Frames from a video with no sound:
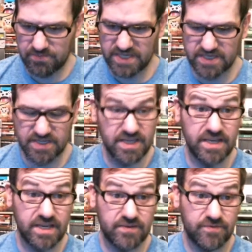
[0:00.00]
basically
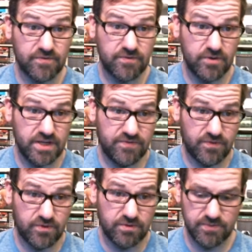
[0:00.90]
getting it for free
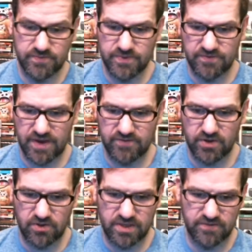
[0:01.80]
for the
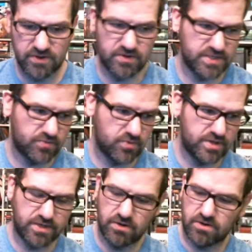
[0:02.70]
$5 gift cards that were
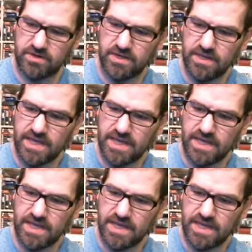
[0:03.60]
returned,